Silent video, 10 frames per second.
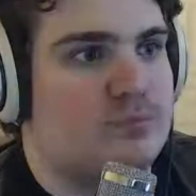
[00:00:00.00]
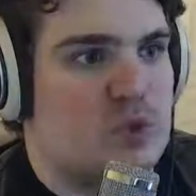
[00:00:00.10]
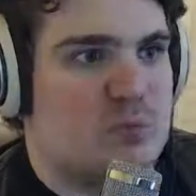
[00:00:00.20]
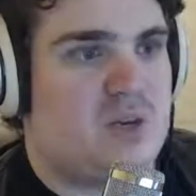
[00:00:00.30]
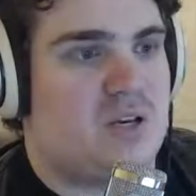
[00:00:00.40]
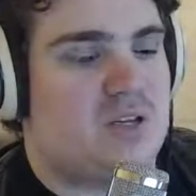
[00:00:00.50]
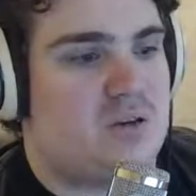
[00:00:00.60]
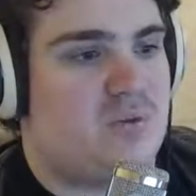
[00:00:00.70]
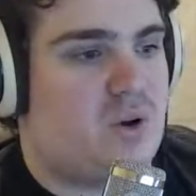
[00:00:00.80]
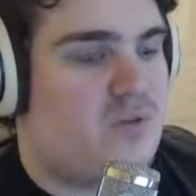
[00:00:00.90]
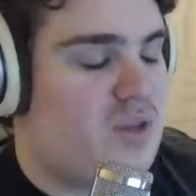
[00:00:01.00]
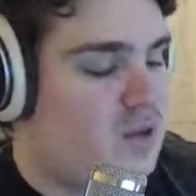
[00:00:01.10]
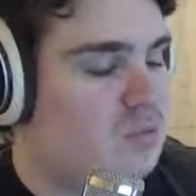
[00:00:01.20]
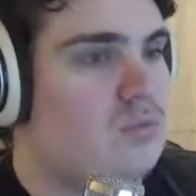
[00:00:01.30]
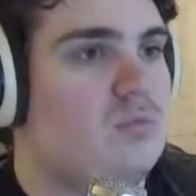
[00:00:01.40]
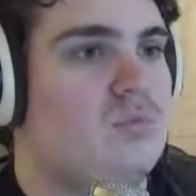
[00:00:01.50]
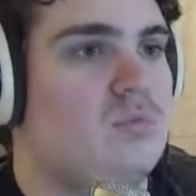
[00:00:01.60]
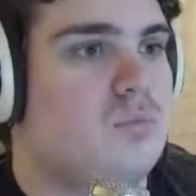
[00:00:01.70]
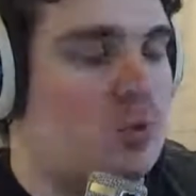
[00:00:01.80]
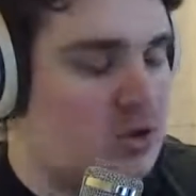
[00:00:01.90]
Just because of that.
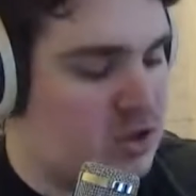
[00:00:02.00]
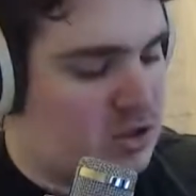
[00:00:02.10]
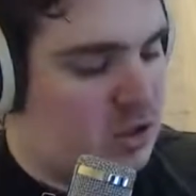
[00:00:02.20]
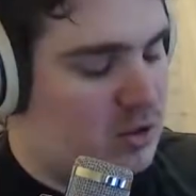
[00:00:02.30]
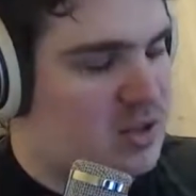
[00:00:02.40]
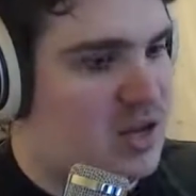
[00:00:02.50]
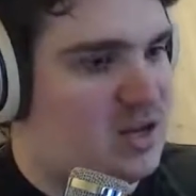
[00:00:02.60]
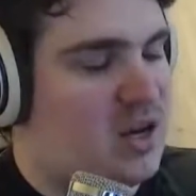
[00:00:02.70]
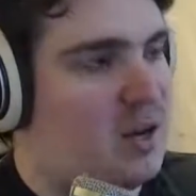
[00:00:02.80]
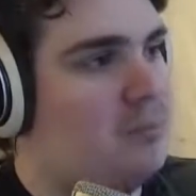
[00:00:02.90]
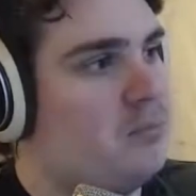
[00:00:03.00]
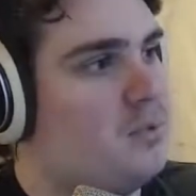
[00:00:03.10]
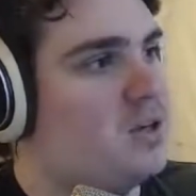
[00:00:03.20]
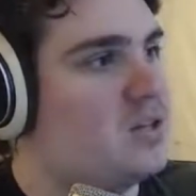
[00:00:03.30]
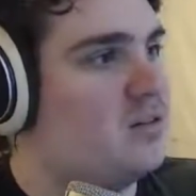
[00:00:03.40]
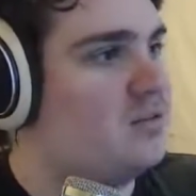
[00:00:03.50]
Of course, I just closed that tab because